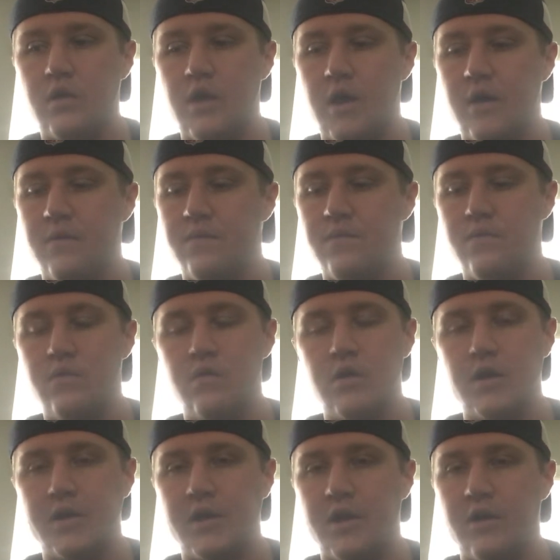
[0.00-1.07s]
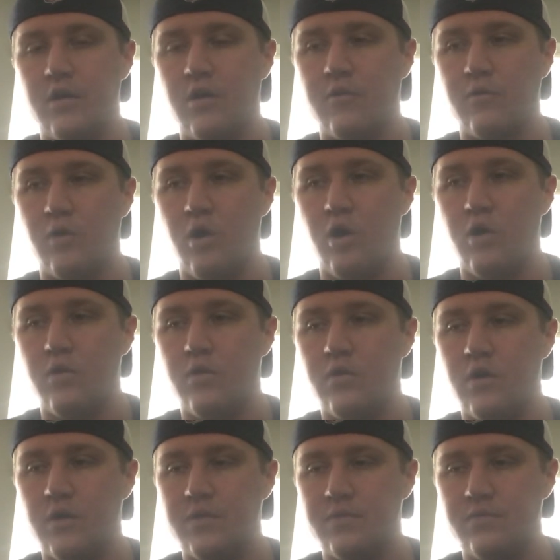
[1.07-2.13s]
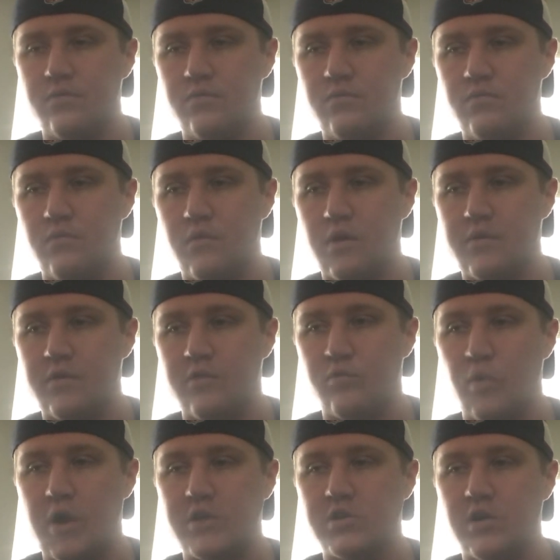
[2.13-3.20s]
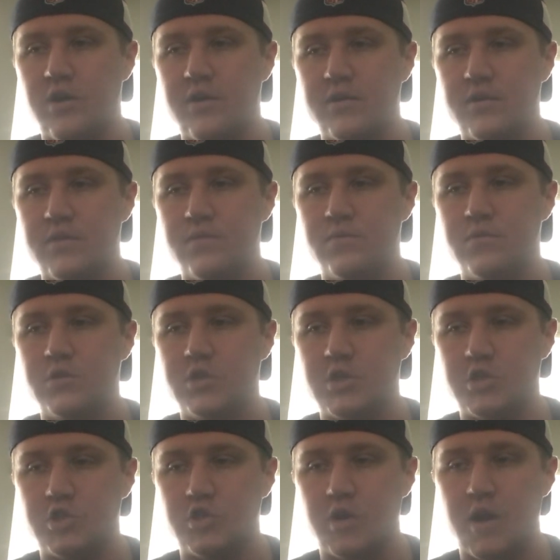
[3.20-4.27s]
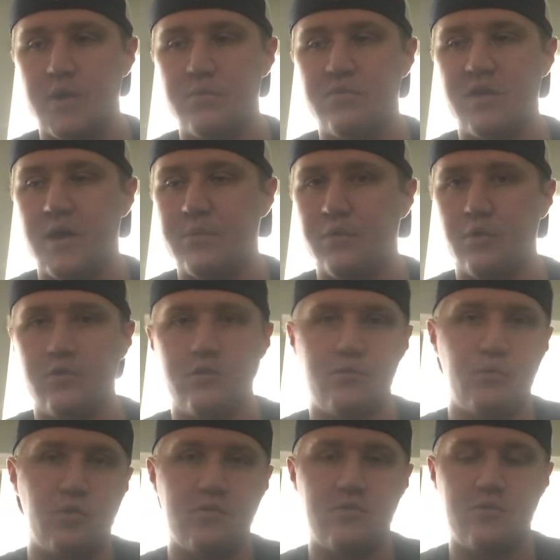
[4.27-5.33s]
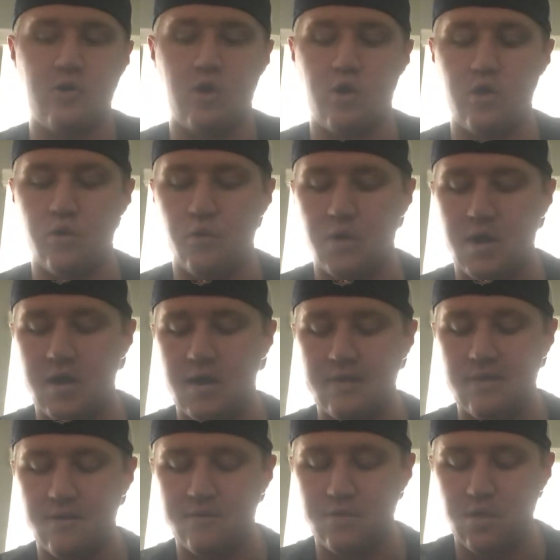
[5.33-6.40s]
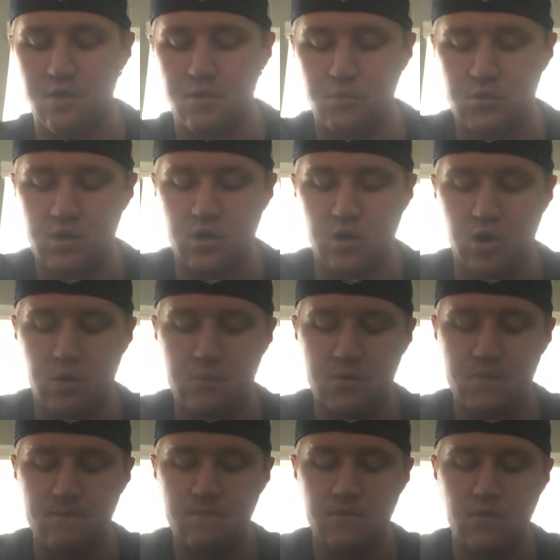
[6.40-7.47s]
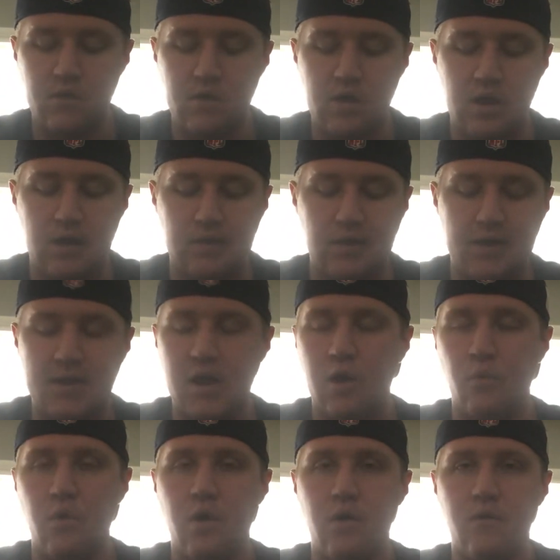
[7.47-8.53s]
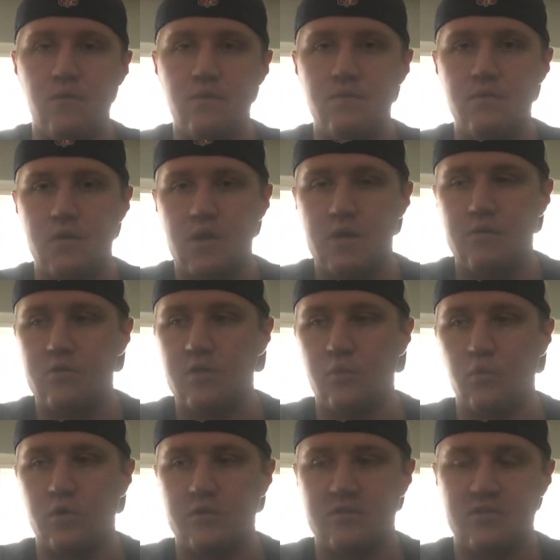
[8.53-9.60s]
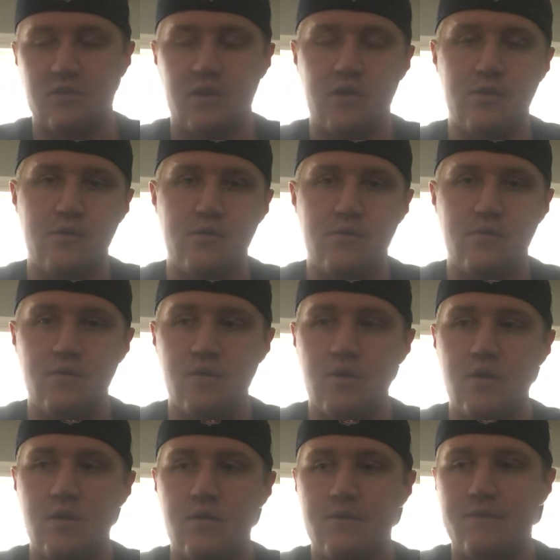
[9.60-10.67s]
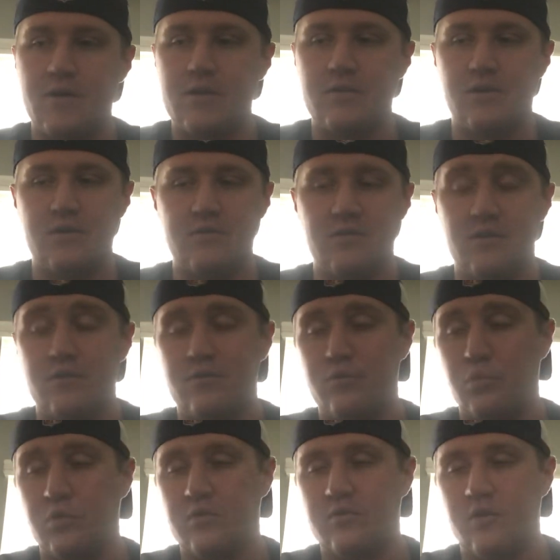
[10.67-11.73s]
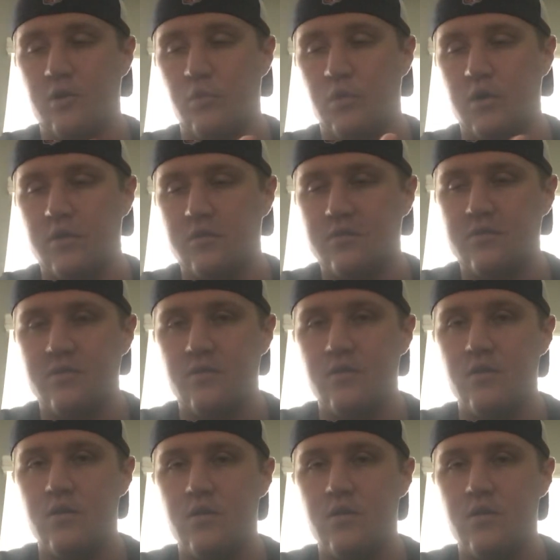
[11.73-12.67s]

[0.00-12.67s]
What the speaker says: yeah, again, overall on these ratchet lock Chinstraps, I'm going SportStar all the way. I love the Riddell helmet. I like how well everything works together. In fact, like I said, SportStar works